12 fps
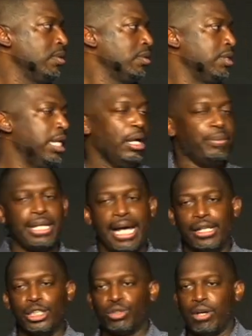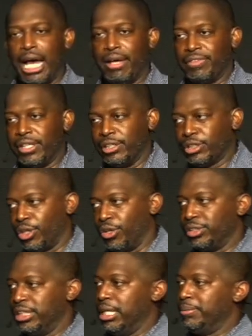Yeah, we got the drive in
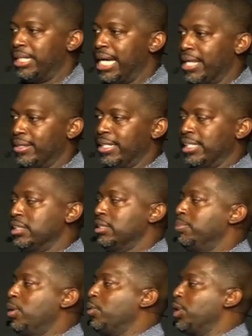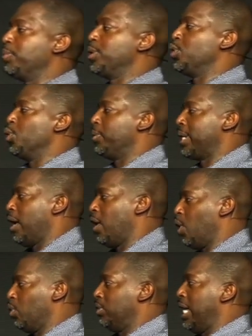church. Yeah, we got this. But what are we doing with our
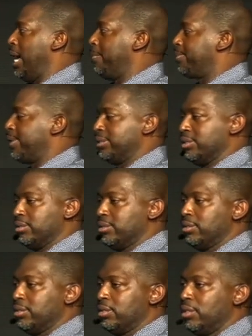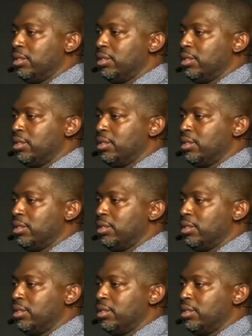online presence?